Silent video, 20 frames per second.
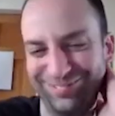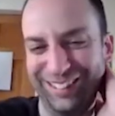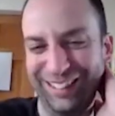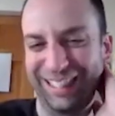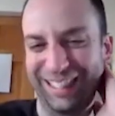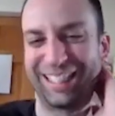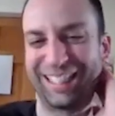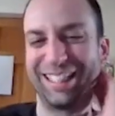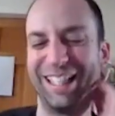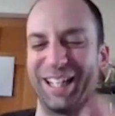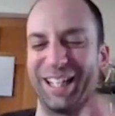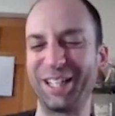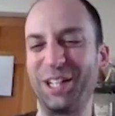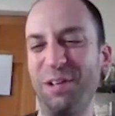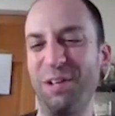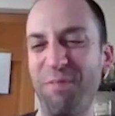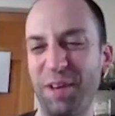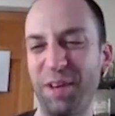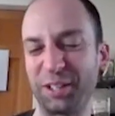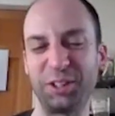the yeah. clinical
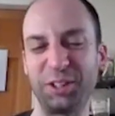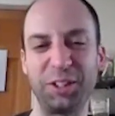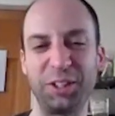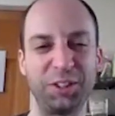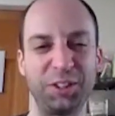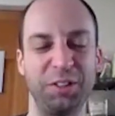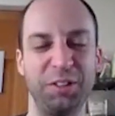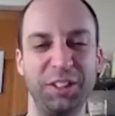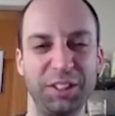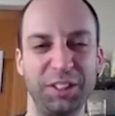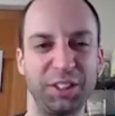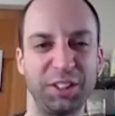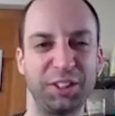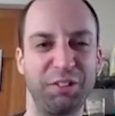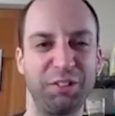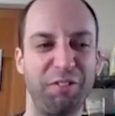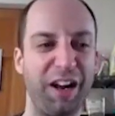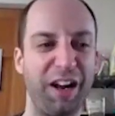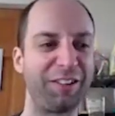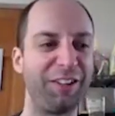picture. So it's just a
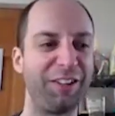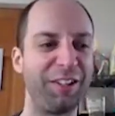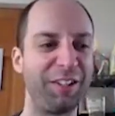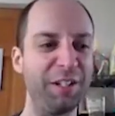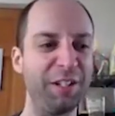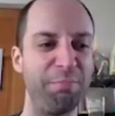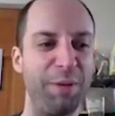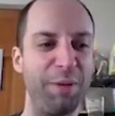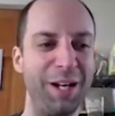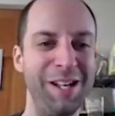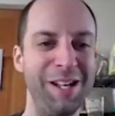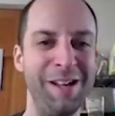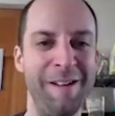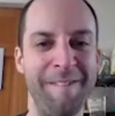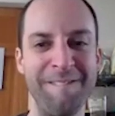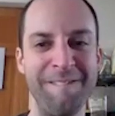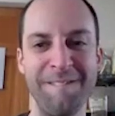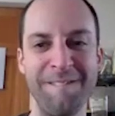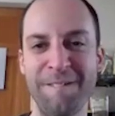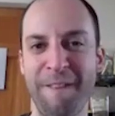record, but
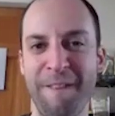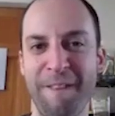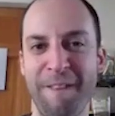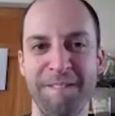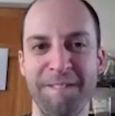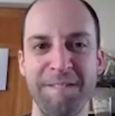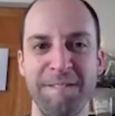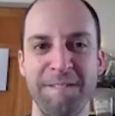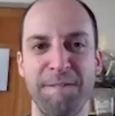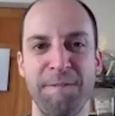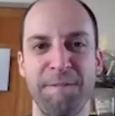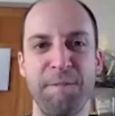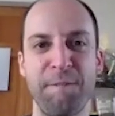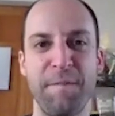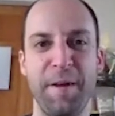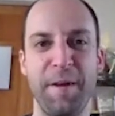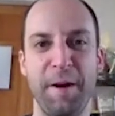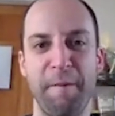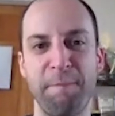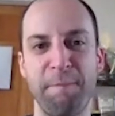
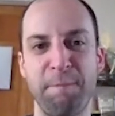yeah.